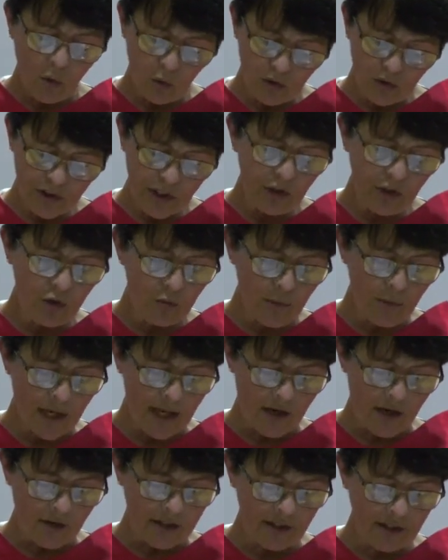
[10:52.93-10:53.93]
also cum
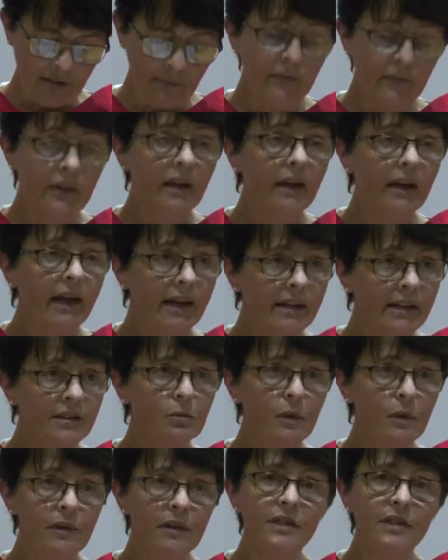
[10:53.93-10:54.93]
laude,
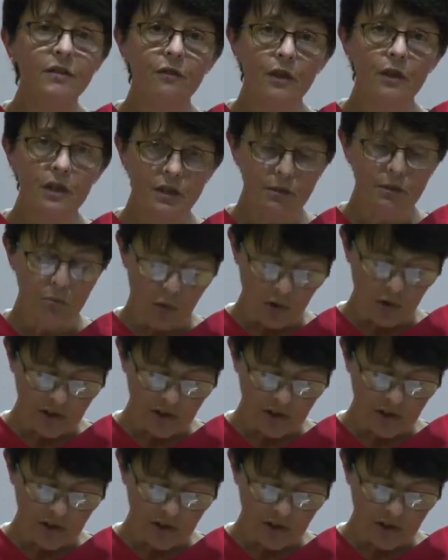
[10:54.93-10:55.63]
as with his first